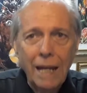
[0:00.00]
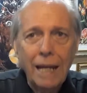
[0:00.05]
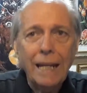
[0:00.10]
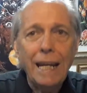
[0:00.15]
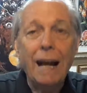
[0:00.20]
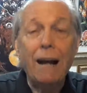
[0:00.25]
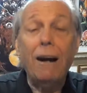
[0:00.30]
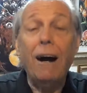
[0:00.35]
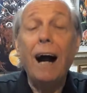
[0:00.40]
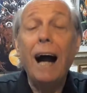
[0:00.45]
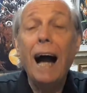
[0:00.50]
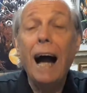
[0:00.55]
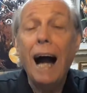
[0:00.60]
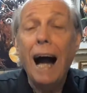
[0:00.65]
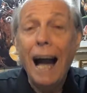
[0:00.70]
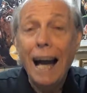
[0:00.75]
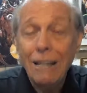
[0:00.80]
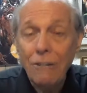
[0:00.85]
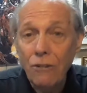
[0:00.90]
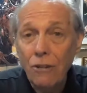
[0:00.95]
Now,
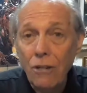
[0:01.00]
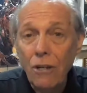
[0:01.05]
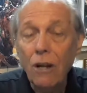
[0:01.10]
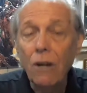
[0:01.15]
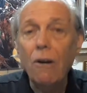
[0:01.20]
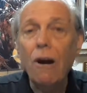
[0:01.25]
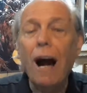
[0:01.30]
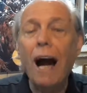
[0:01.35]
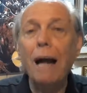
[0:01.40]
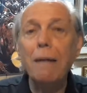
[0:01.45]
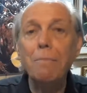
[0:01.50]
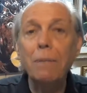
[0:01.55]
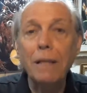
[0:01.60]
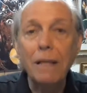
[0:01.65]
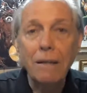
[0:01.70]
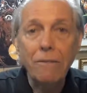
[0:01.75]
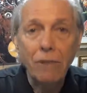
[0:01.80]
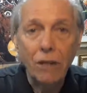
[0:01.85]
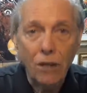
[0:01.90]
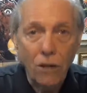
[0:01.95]
as you know, I
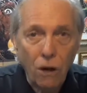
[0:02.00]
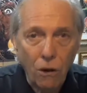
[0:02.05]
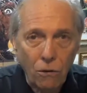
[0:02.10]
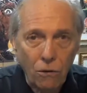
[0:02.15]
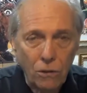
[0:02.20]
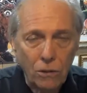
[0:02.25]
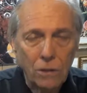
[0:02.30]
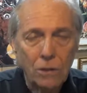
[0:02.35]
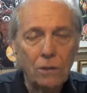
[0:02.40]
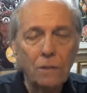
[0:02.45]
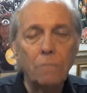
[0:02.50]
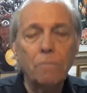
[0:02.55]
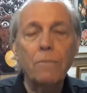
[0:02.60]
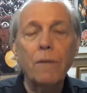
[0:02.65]
believe in goals.